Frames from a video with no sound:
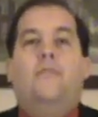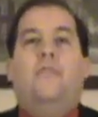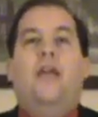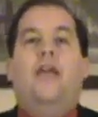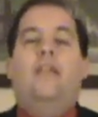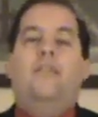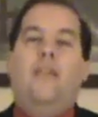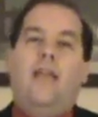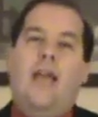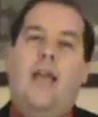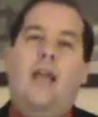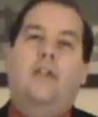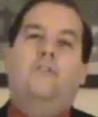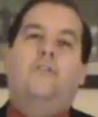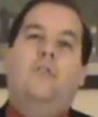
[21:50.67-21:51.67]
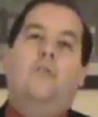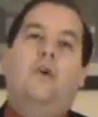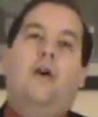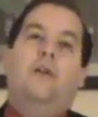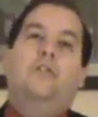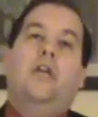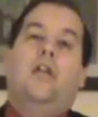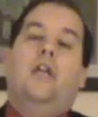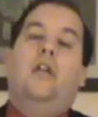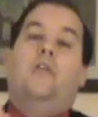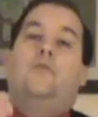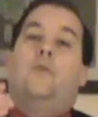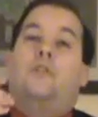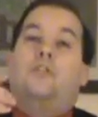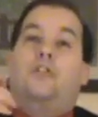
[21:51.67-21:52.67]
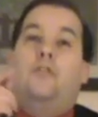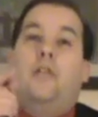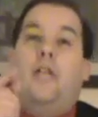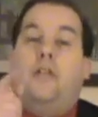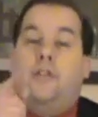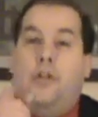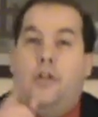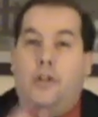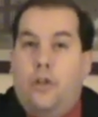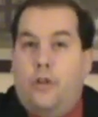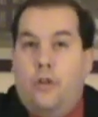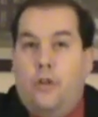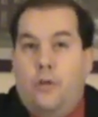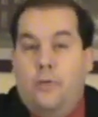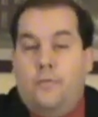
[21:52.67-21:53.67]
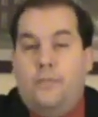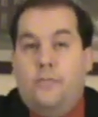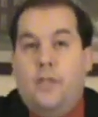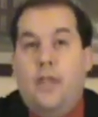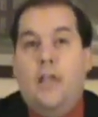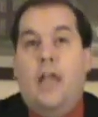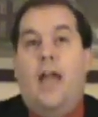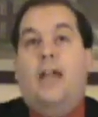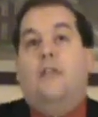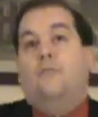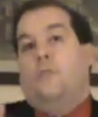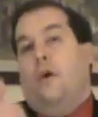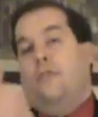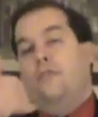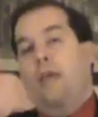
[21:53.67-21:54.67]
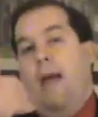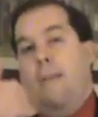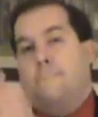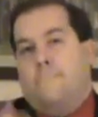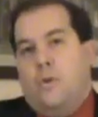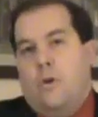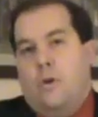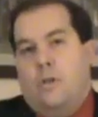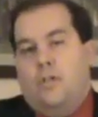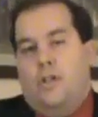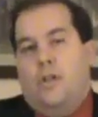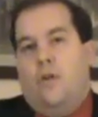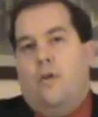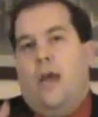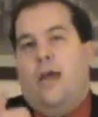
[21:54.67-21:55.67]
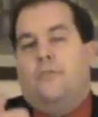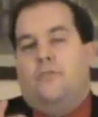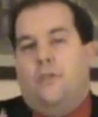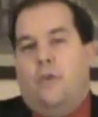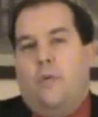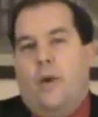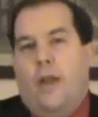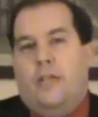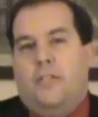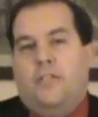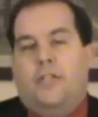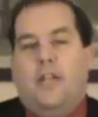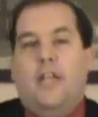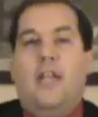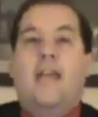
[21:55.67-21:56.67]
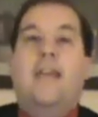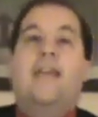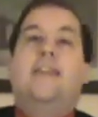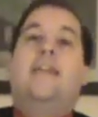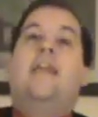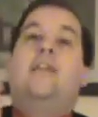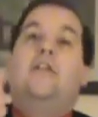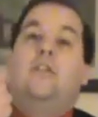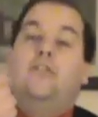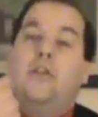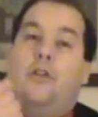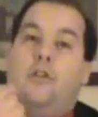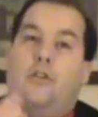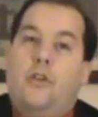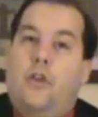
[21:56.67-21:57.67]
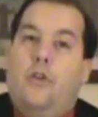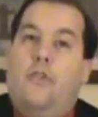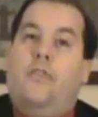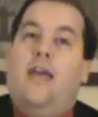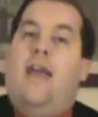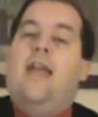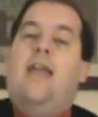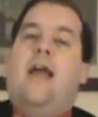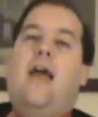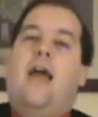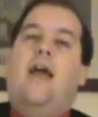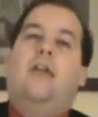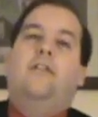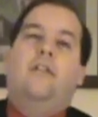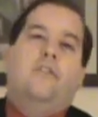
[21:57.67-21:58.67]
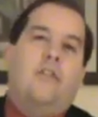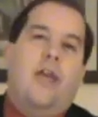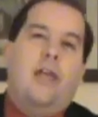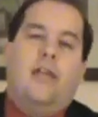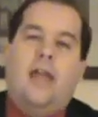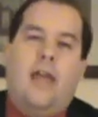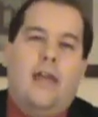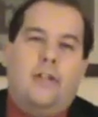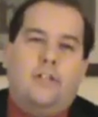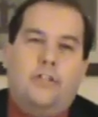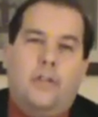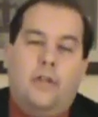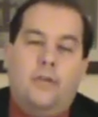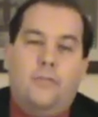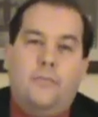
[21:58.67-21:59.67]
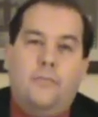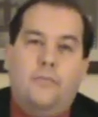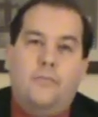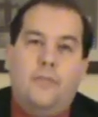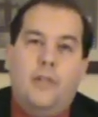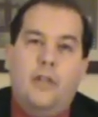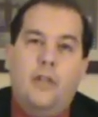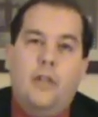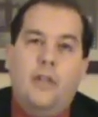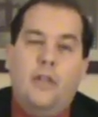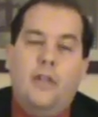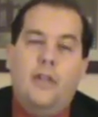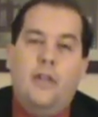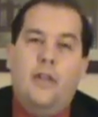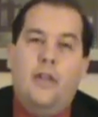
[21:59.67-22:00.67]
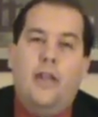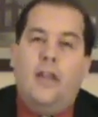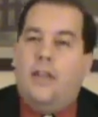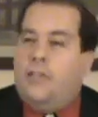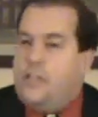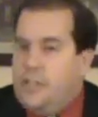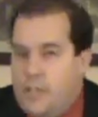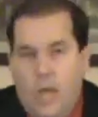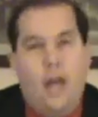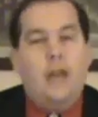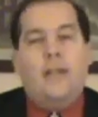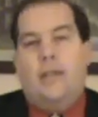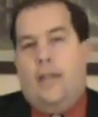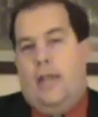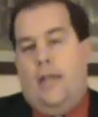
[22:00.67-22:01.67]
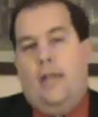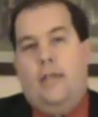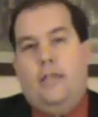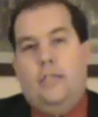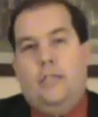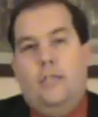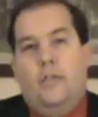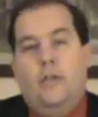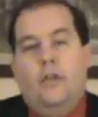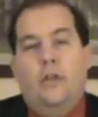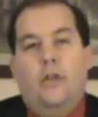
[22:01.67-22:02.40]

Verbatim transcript: then the answer was, here's what you need to do. And it's what that person who asked the question needed to do. They had to take action. It is not a case